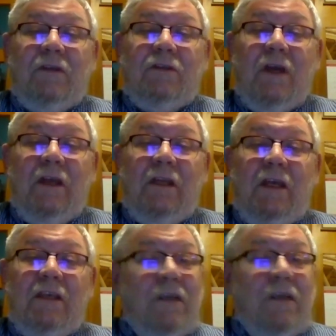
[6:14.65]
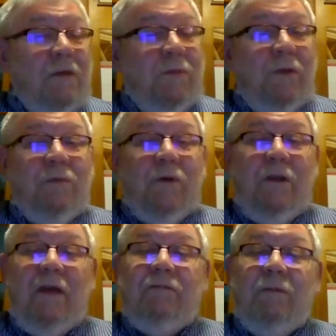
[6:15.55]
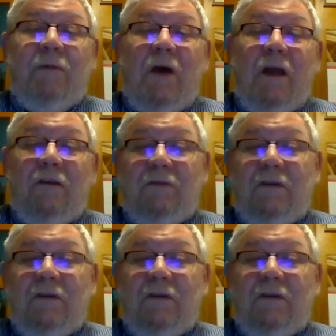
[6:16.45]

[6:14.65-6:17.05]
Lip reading: the Chinese being pretty hefty buyers.